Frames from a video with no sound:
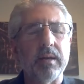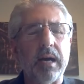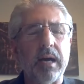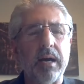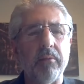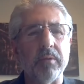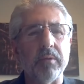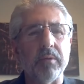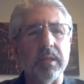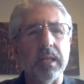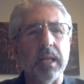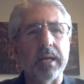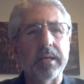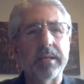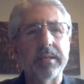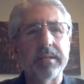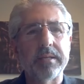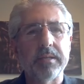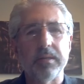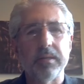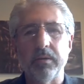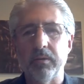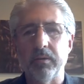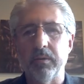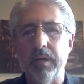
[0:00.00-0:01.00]
I would like
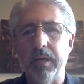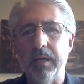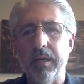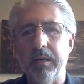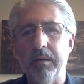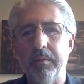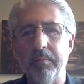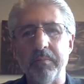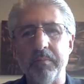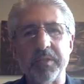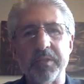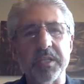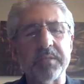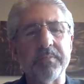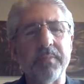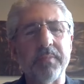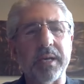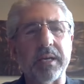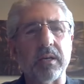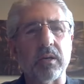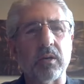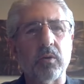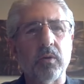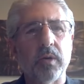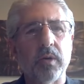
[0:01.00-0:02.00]
to just
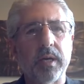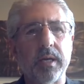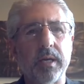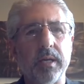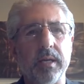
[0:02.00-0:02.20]
make a quick